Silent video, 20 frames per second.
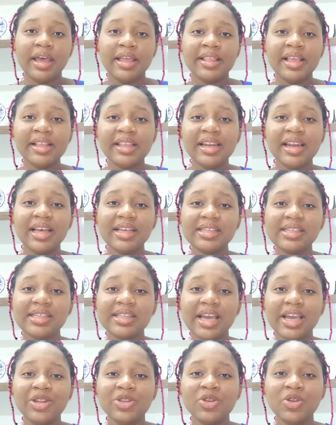Then the last thing
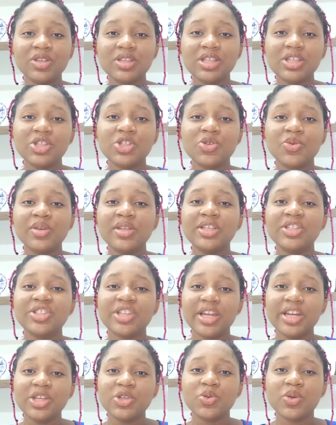I noticed during this
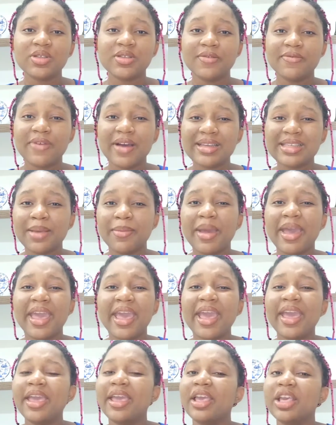challenge was the fact that my
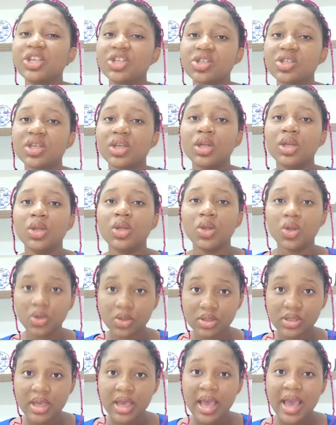hair itched a lot,